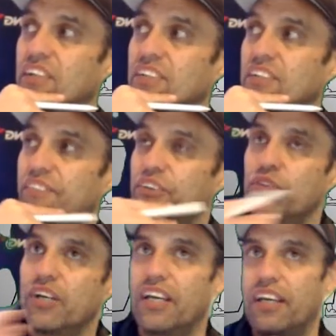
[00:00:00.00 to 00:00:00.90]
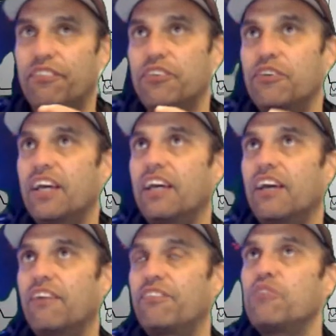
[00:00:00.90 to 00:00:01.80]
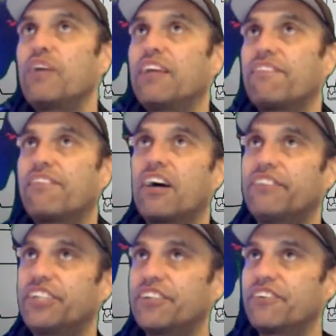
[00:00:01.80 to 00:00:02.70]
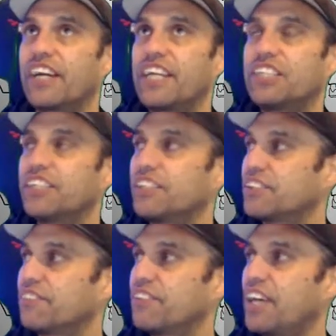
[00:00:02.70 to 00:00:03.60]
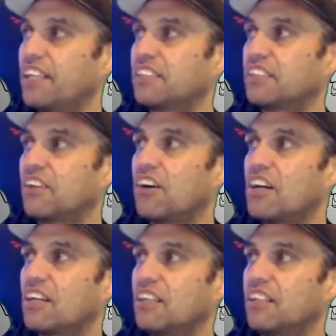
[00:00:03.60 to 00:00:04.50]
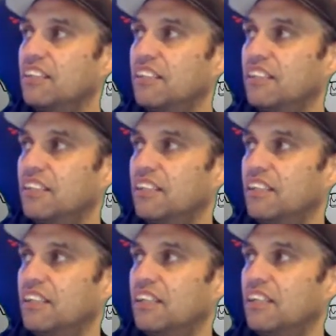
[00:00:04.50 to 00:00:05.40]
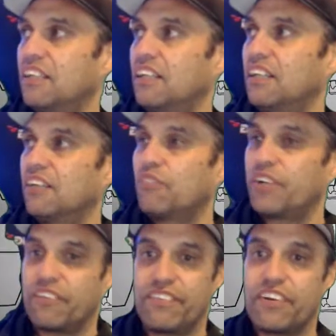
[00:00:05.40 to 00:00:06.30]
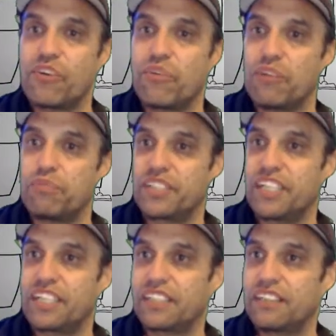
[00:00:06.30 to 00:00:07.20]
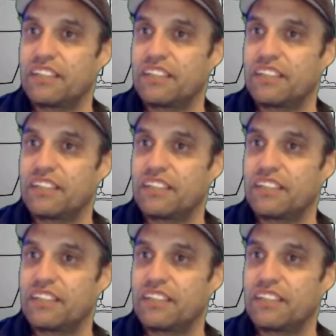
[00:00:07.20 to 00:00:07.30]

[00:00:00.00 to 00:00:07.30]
So if you had 5 generations of that style, where you're very well protected